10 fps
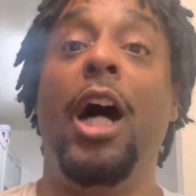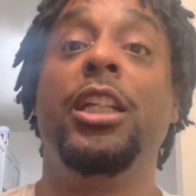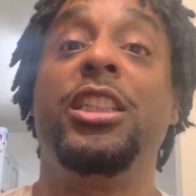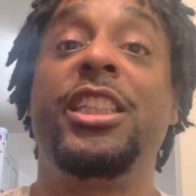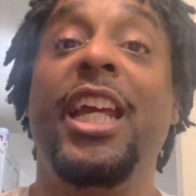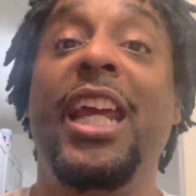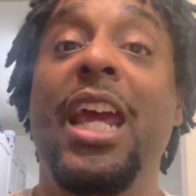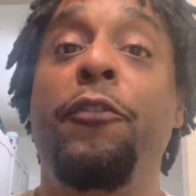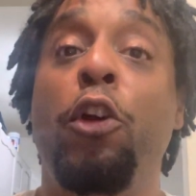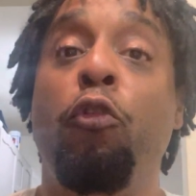She
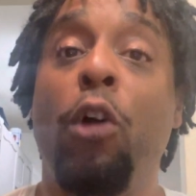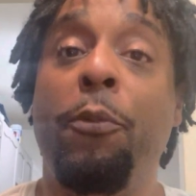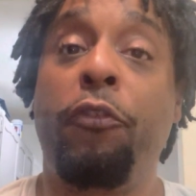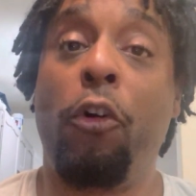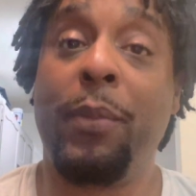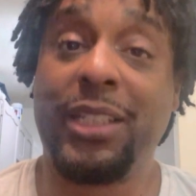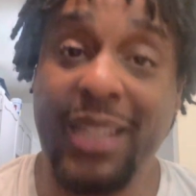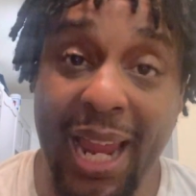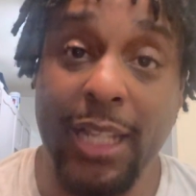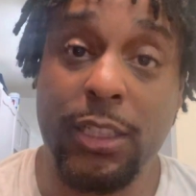gives you room for
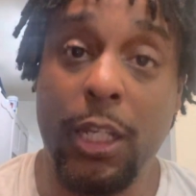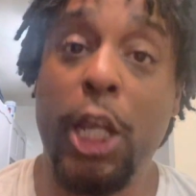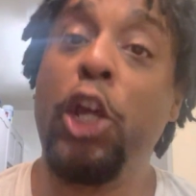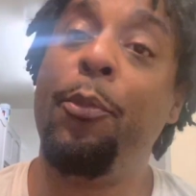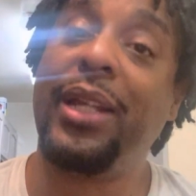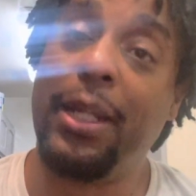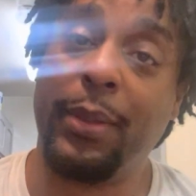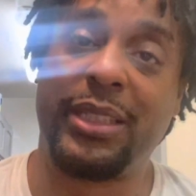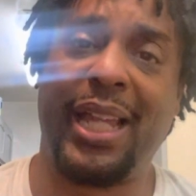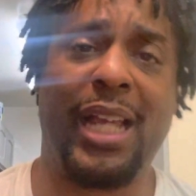mistakes, humanly
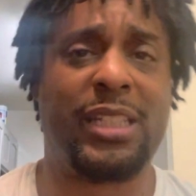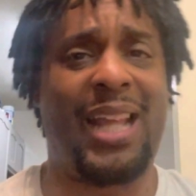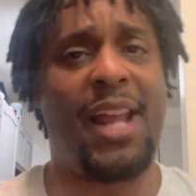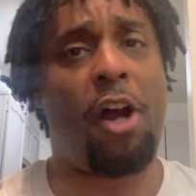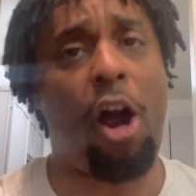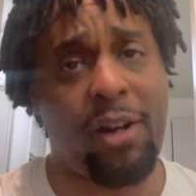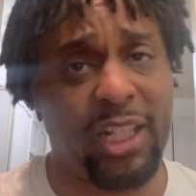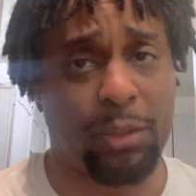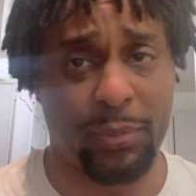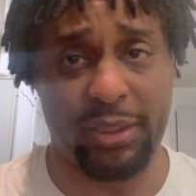mistakes, not
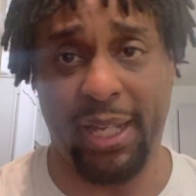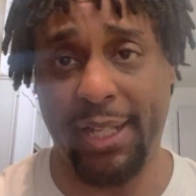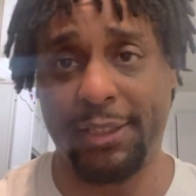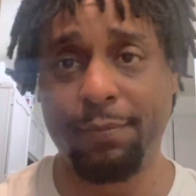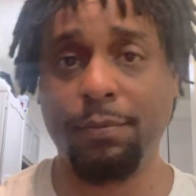heartless mistakes.